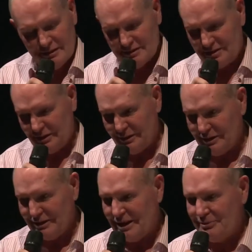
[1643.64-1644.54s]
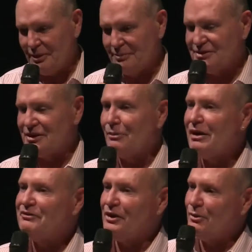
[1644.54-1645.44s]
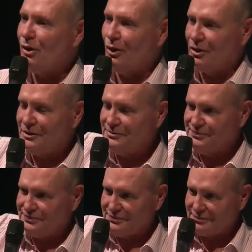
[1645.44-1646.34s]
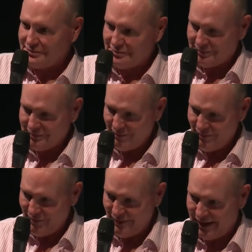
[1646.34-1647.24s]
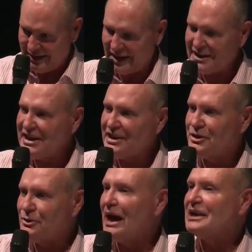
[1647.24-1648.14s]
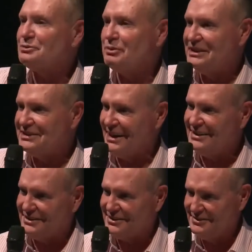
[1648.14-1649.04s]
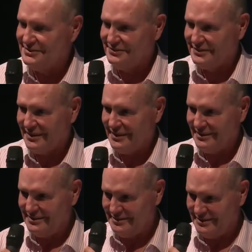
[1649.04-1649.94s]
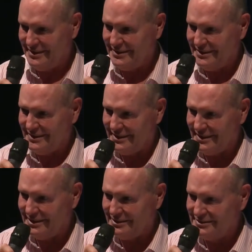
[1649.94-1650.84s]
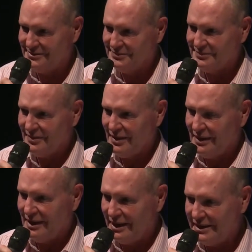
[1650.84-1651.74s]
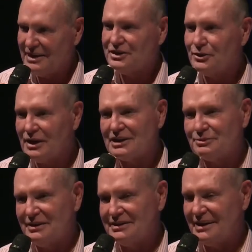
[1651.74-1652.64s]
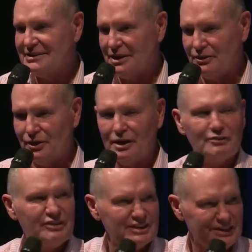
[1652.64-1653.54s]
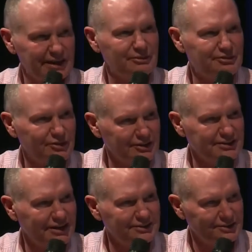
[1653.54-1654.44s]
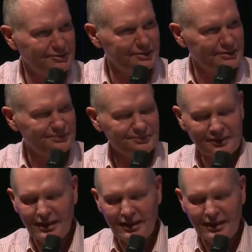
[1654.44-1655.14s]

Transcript: So, any problem. So I went for a walk. And I only had two guys playing tennis. Right? I hear two guys playing tennis. I thought, I'll fancy game of fucking tennis, you know what I mean?